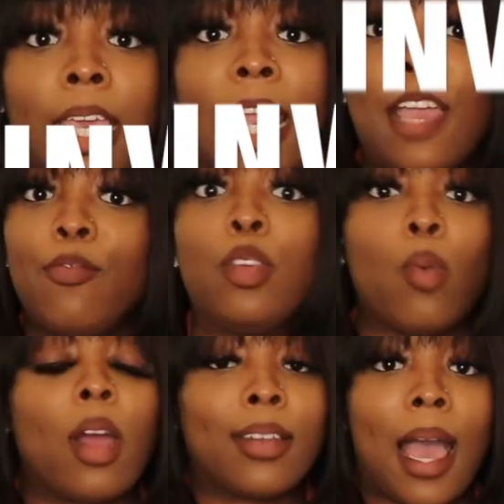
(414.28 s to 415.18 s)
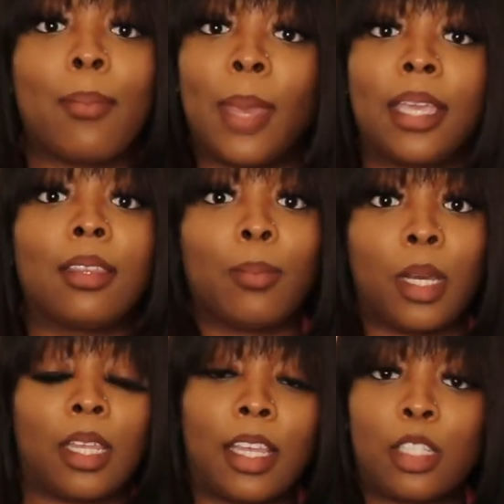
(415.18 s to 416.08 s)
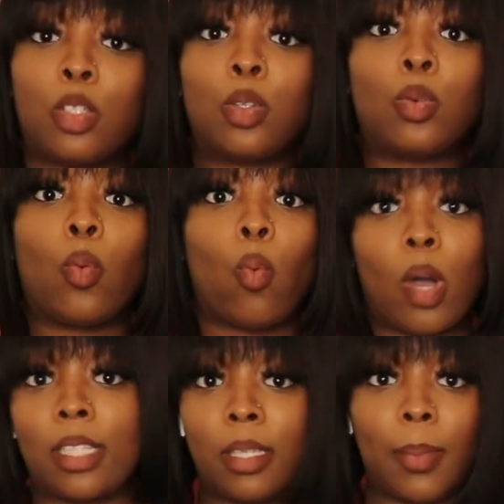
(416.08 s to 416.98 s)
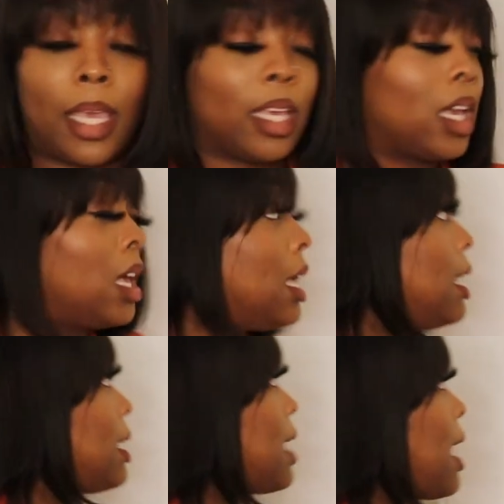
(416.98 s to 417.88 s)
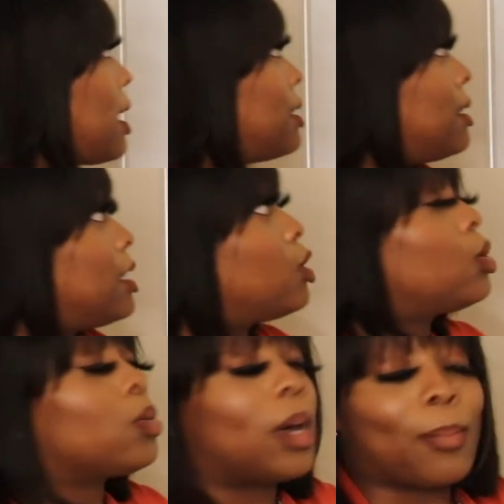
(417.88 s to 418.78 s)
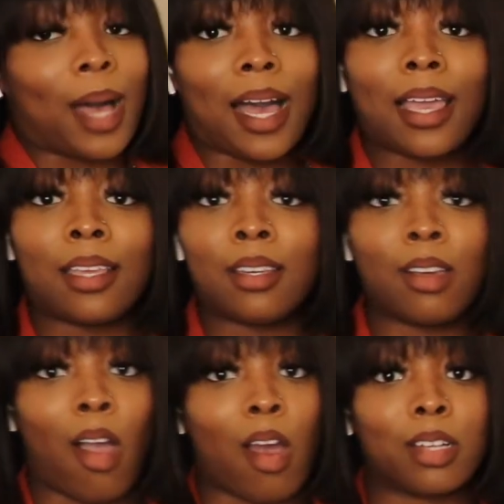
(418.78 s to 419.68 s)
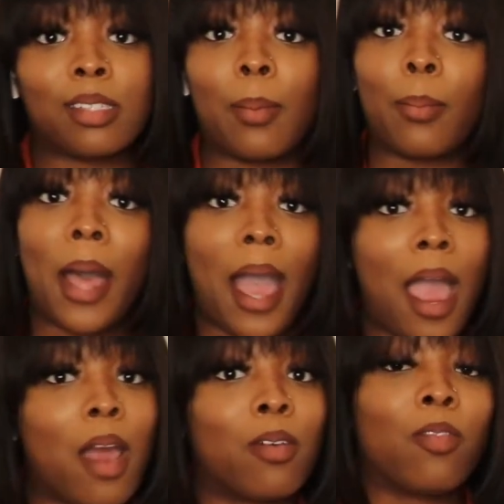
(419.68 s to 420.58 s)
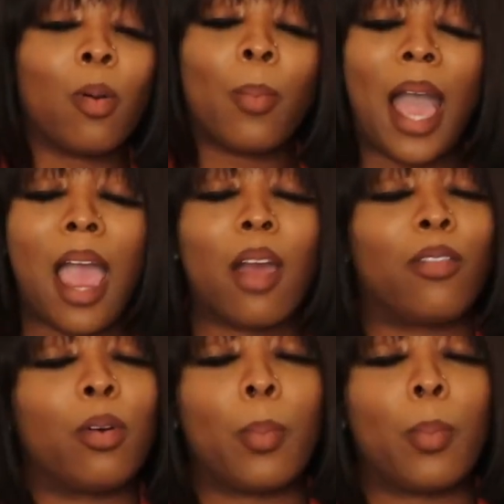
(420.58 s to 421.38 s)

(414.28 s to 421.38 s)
if you are not making the money that you want to make. Guys, these two combined are some powerful, powerful,